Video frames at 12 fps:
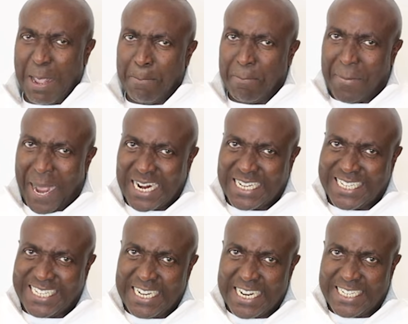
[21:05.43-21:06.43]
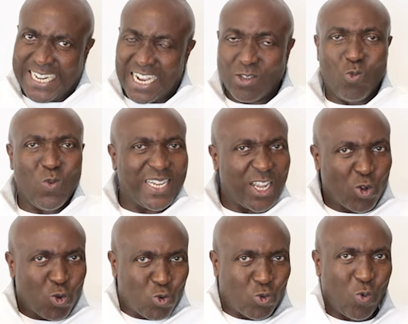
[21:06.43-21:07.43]
a bad debt with a
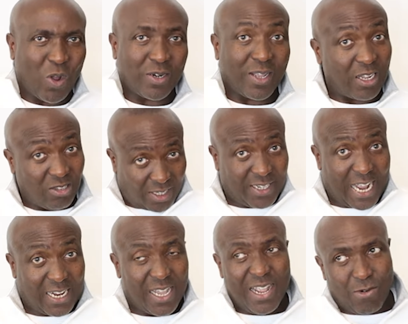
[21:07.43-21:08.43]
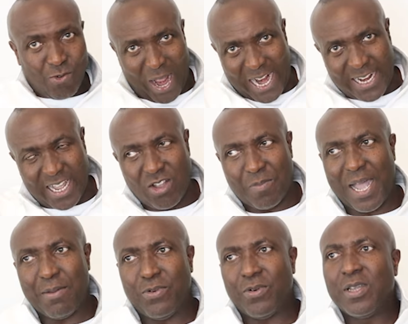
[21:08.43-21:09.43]
good one. Can you see that? Right there in your
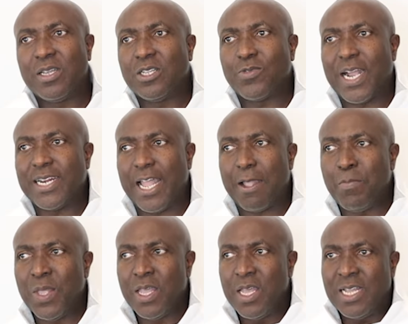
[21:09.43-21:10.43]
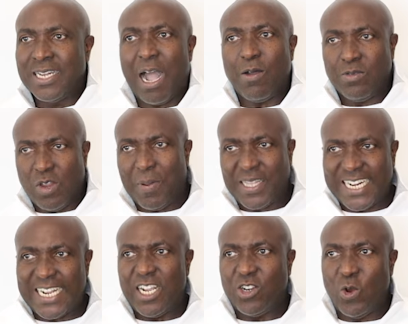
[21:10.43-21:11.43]
Bible. It's right there. Now, number
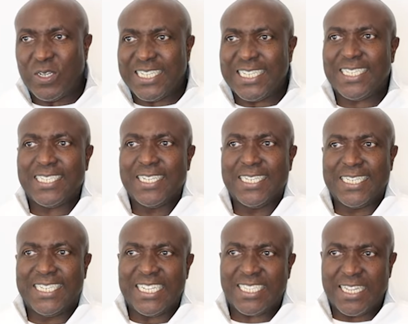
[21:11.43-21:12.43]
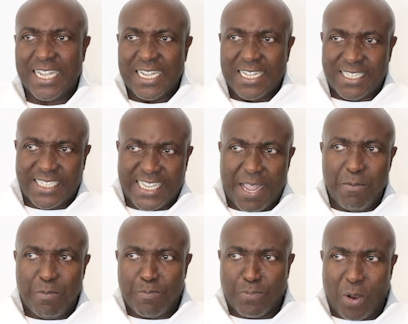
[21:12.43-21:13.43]
three, notice this
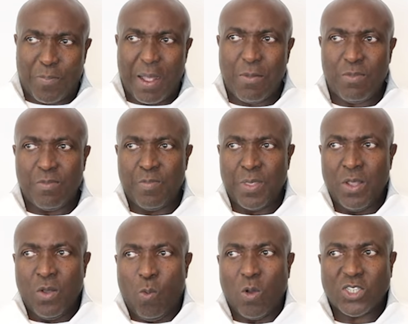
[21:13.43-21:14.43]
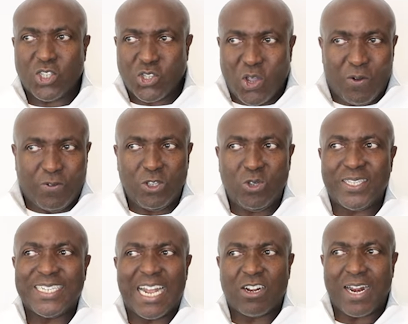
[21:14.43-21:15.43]
same problem was solved
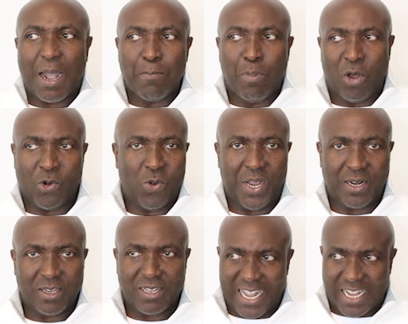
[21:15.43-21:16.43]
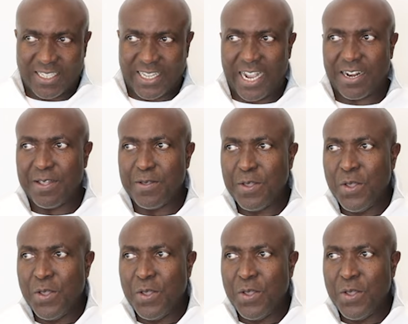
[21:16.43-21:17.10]
using another borrowing. Like I said,